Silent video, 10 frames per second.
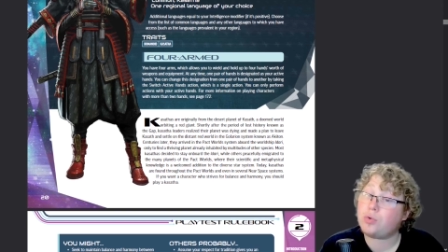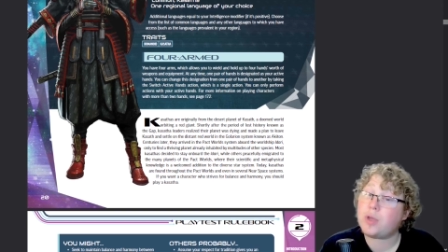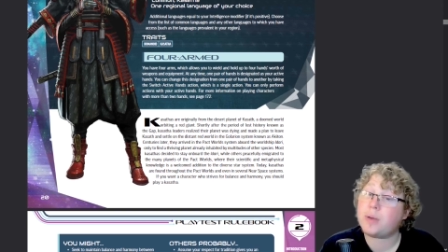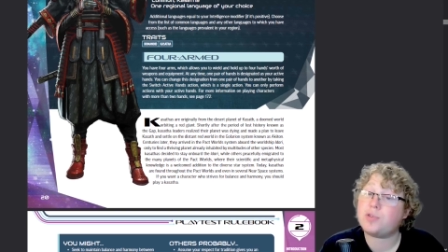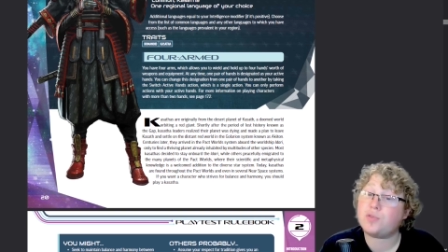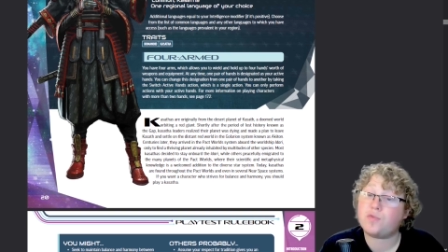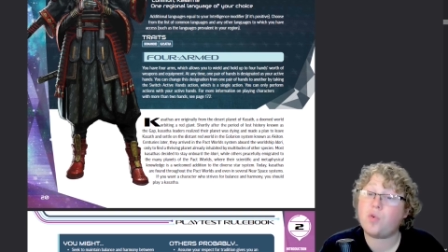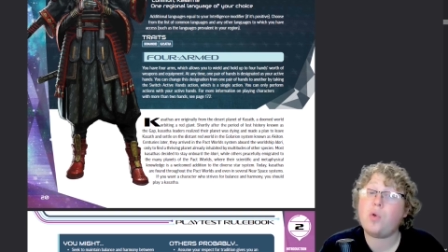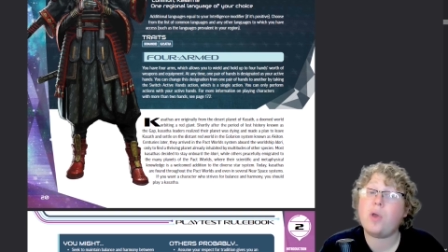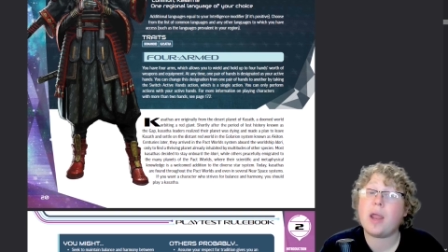up to
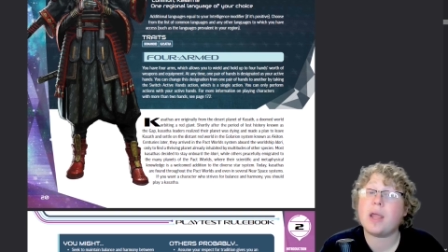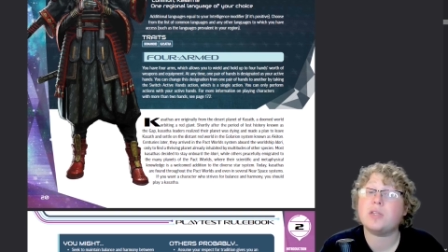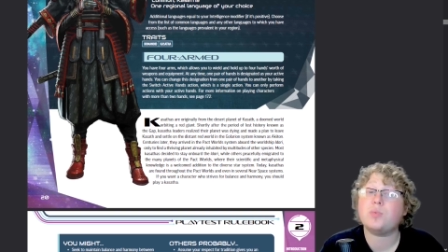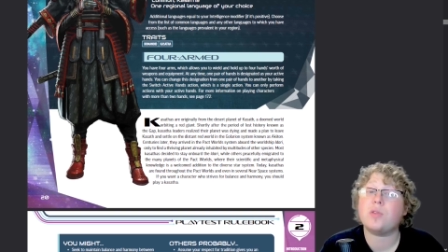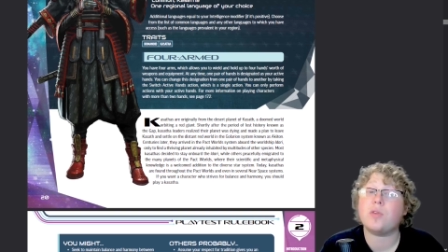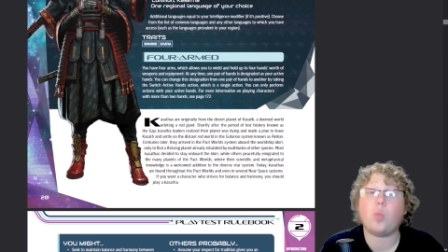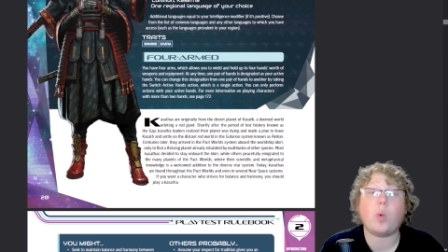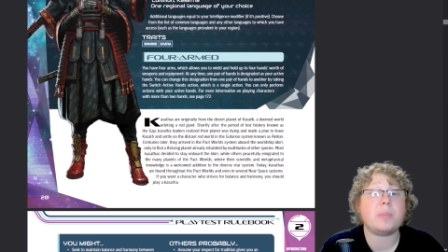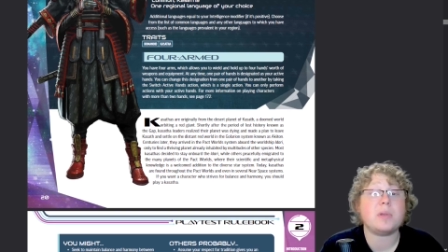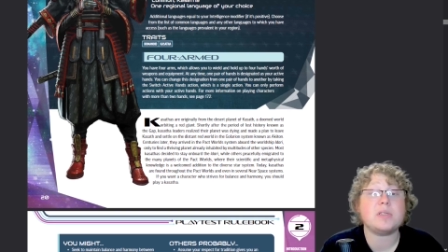4 hands worth of
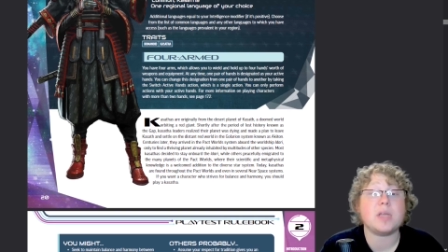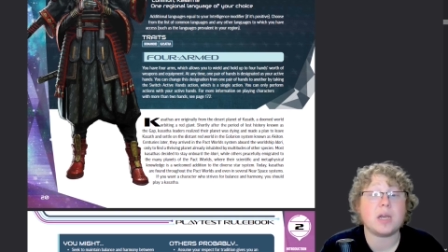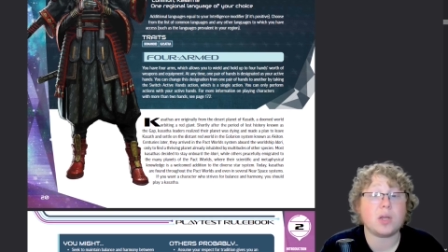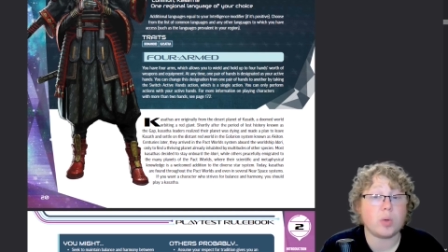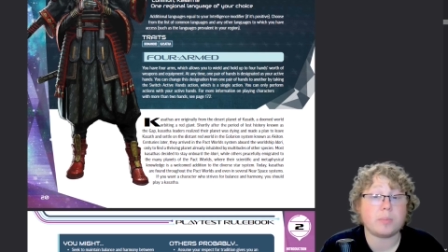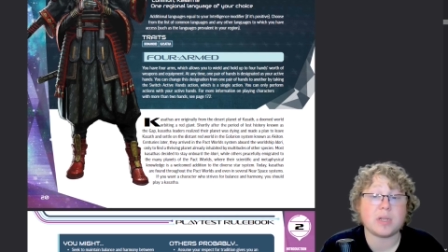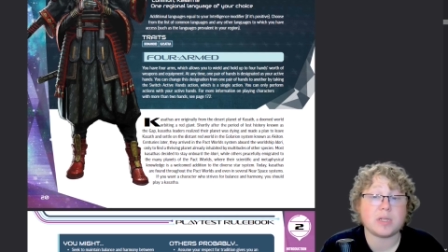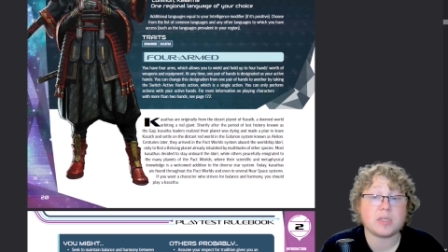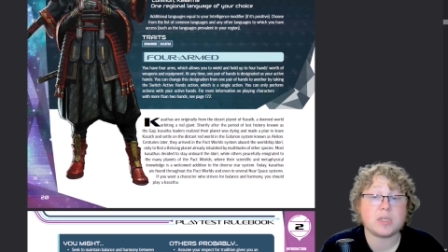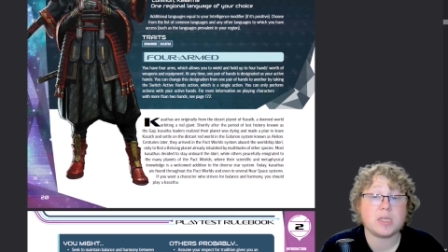weapons and
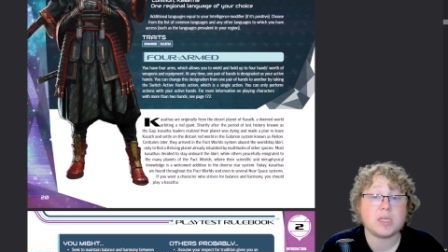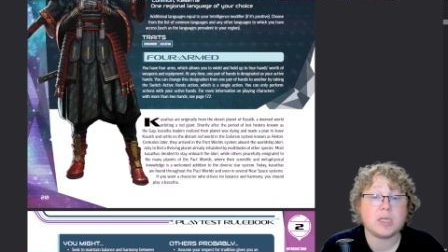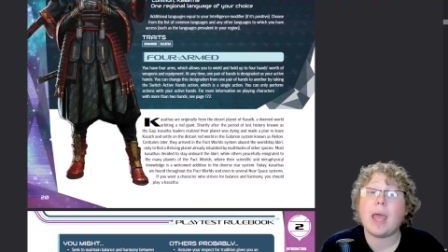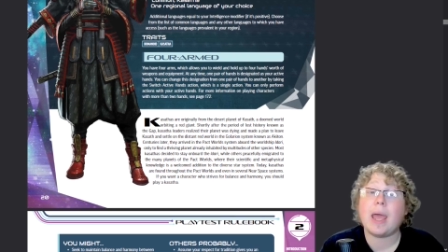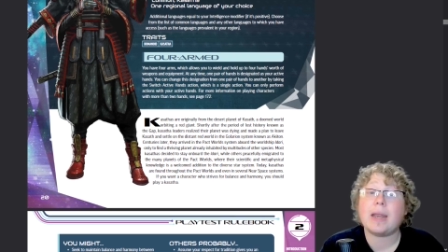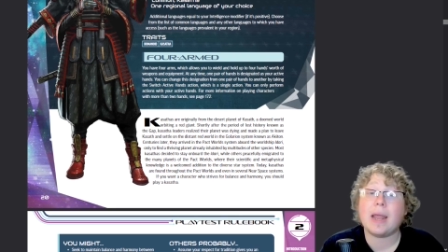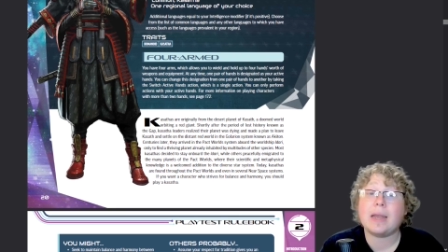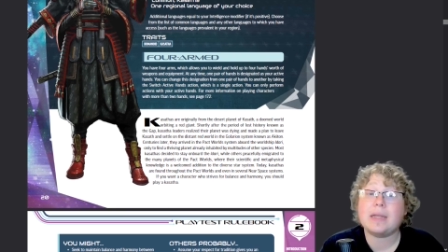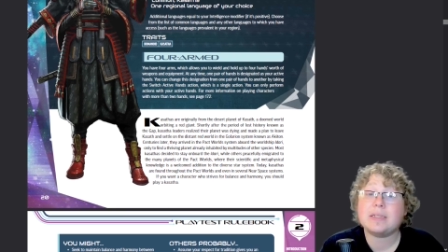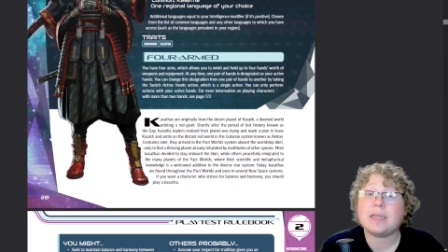equipment. At
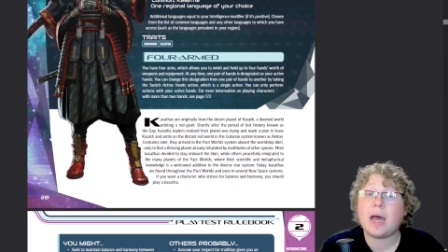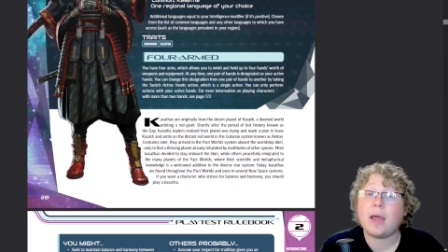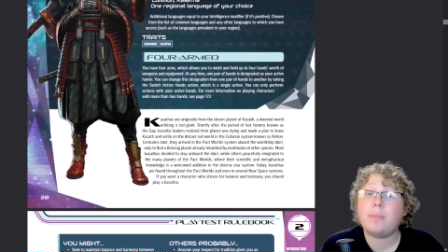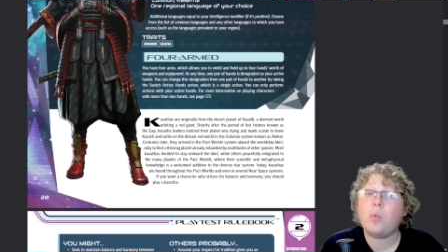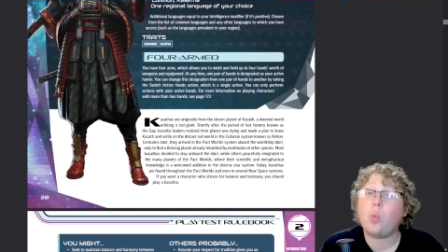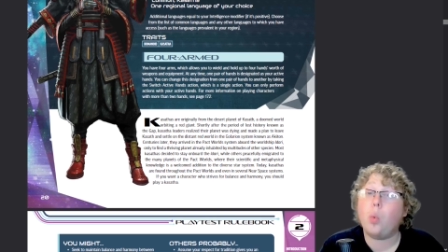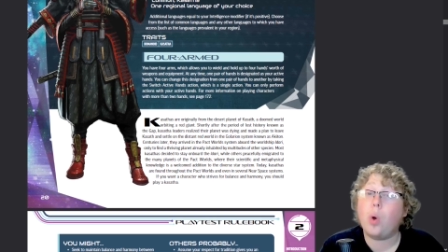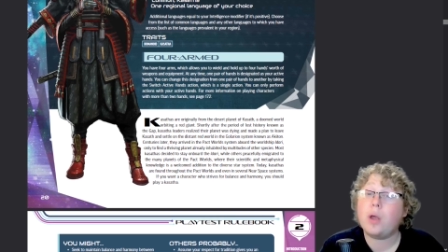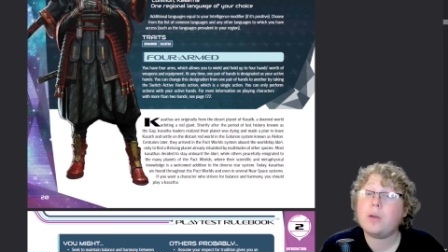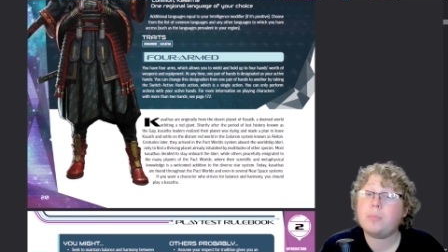any time,
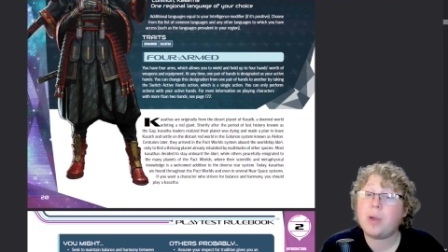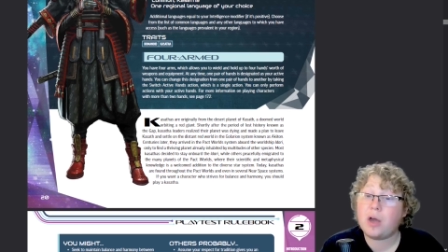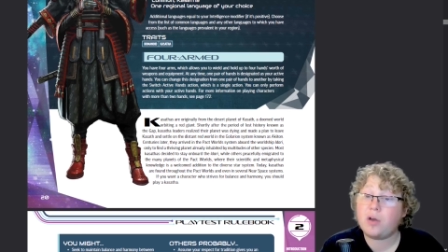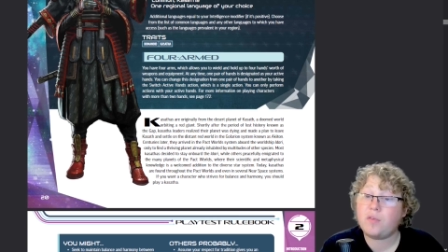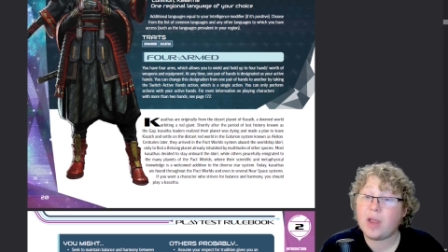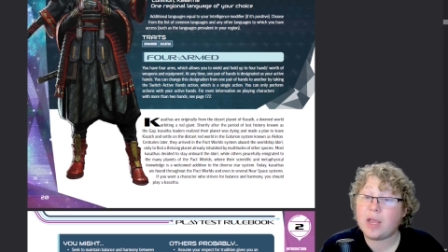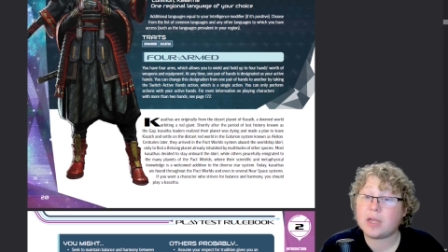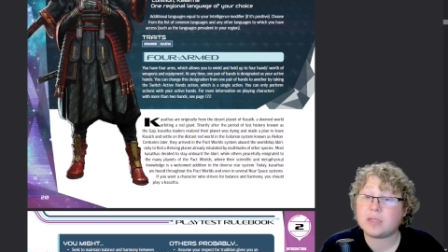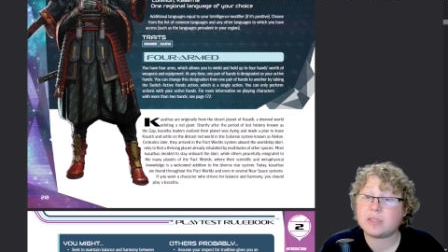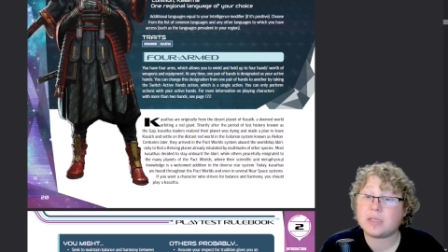1 pair of
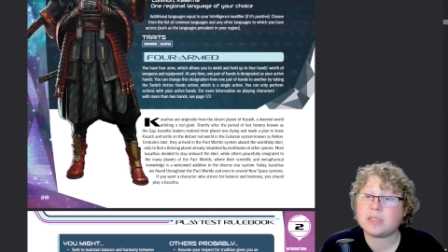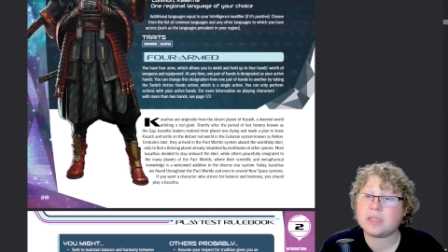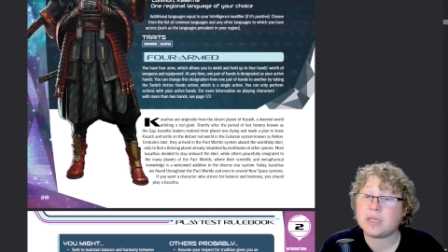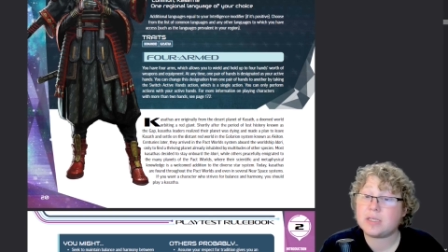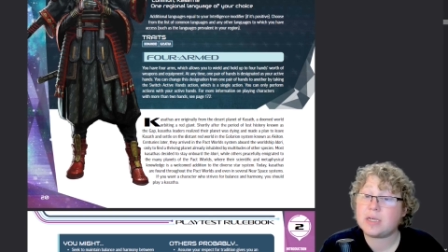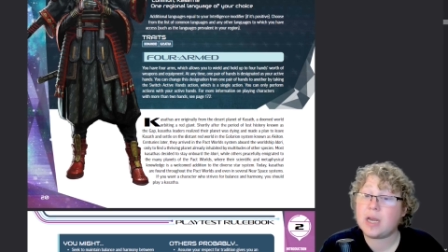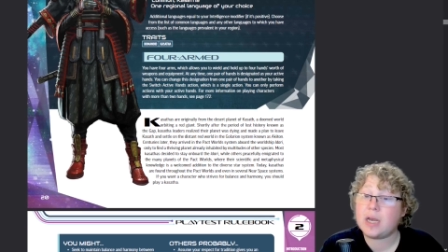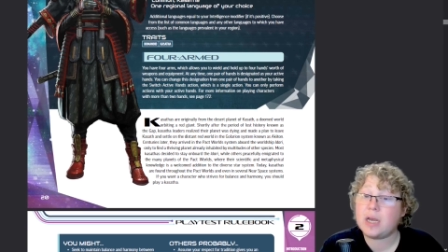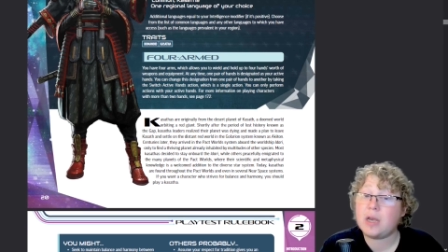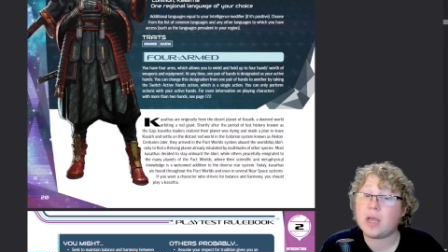hands is
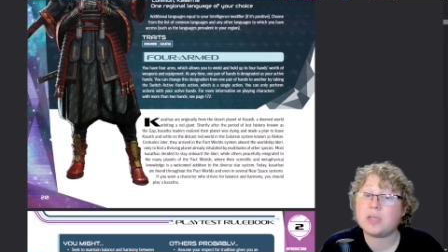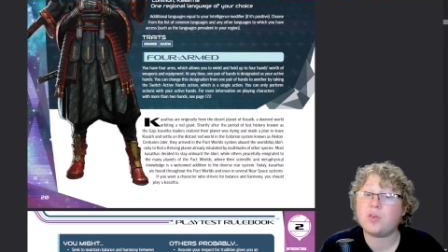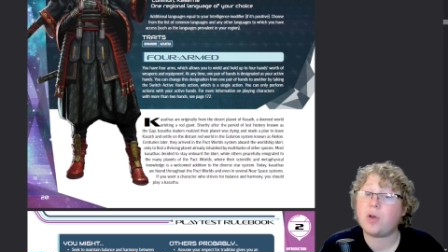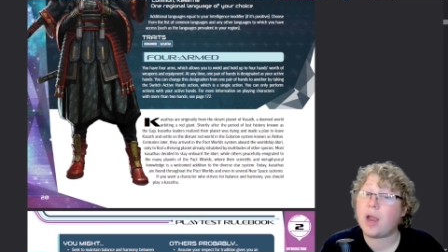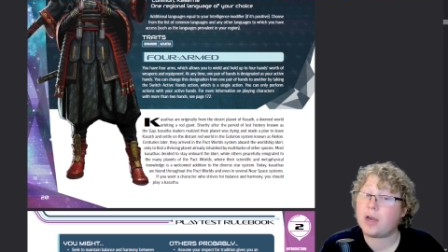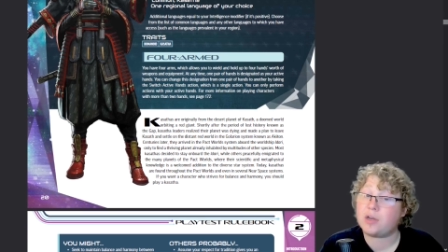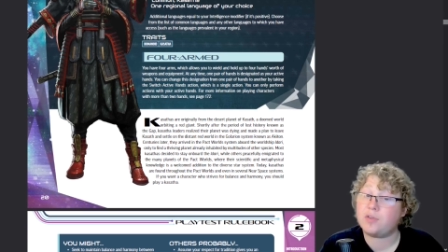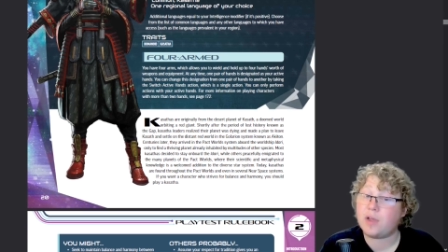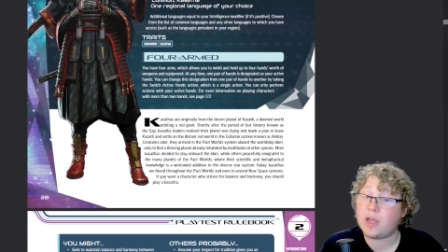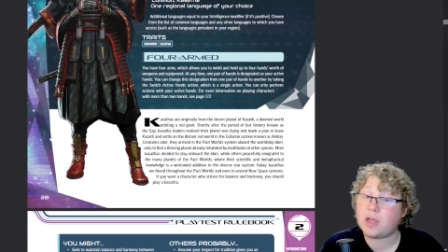designated as your
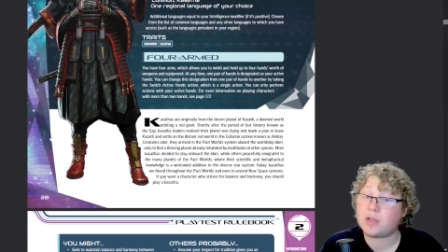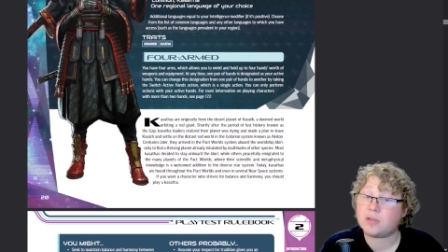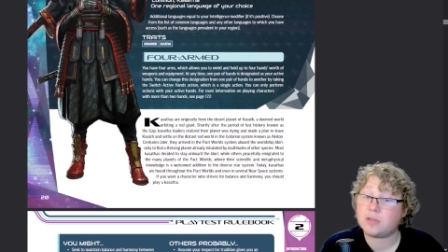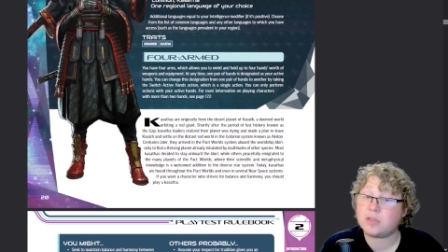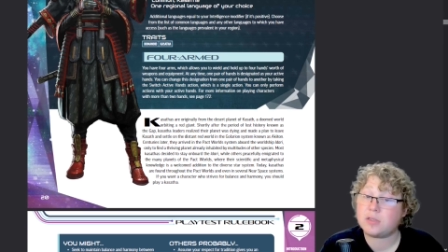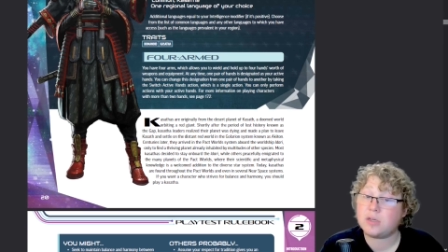active hands.